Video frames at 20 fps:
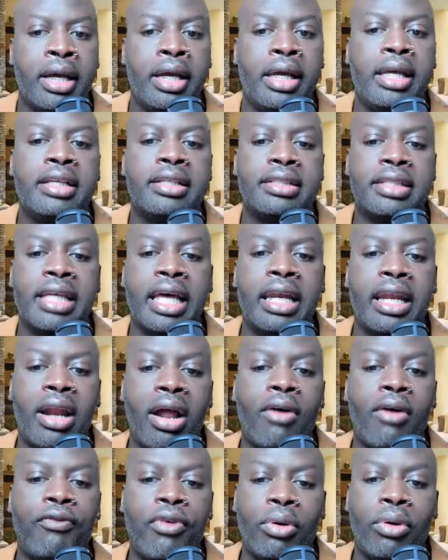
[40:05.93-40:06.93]
He set it
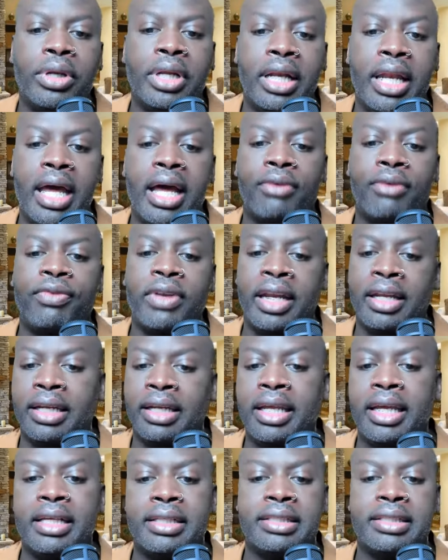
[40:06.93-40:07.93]
off on the left and
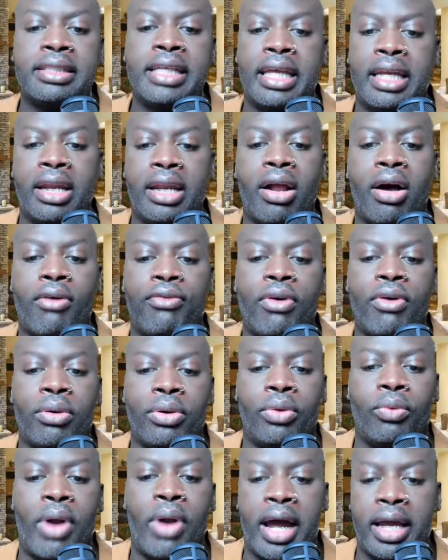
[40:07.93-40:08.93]
then set it off on
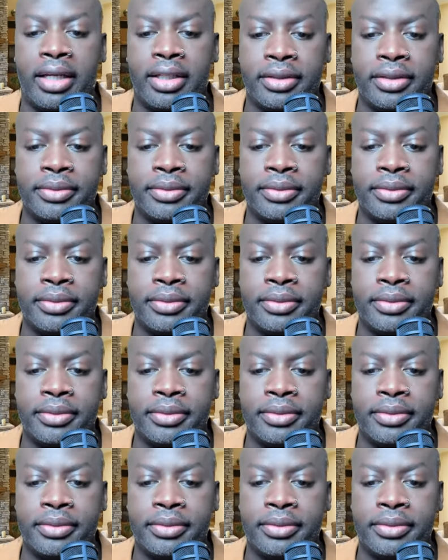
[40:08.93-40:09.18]
the right.